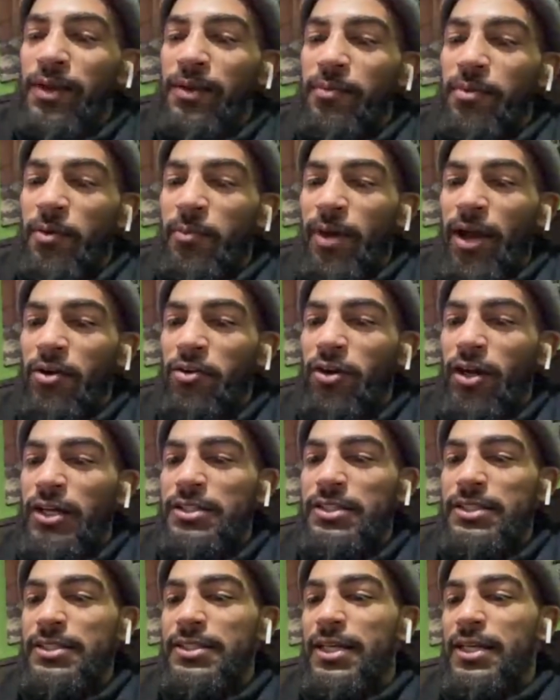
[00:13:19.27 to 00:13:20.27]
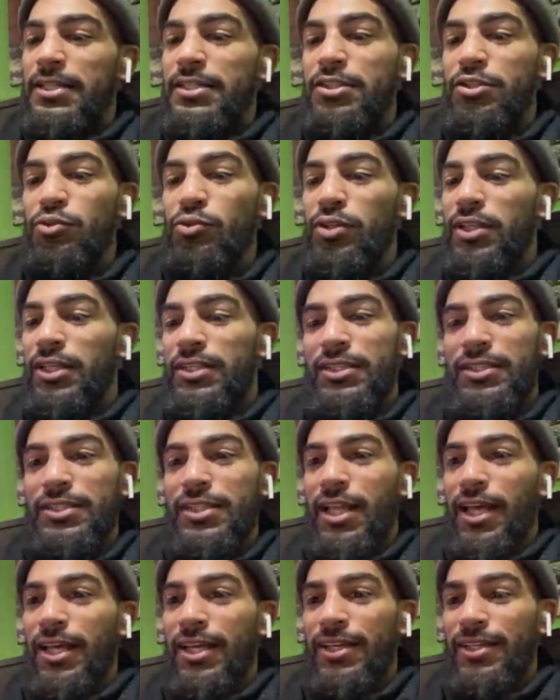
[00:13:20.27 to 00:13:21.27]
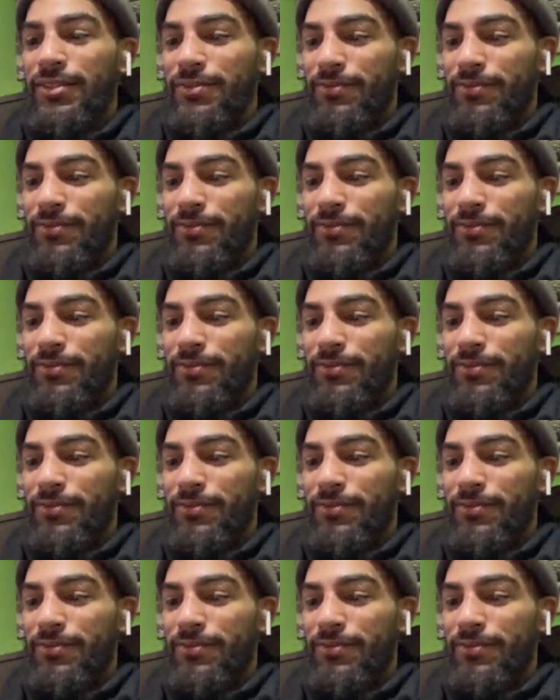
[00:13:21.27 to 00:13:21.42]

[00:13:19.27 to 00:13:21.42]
but mackerel has this taste to it that's just soft.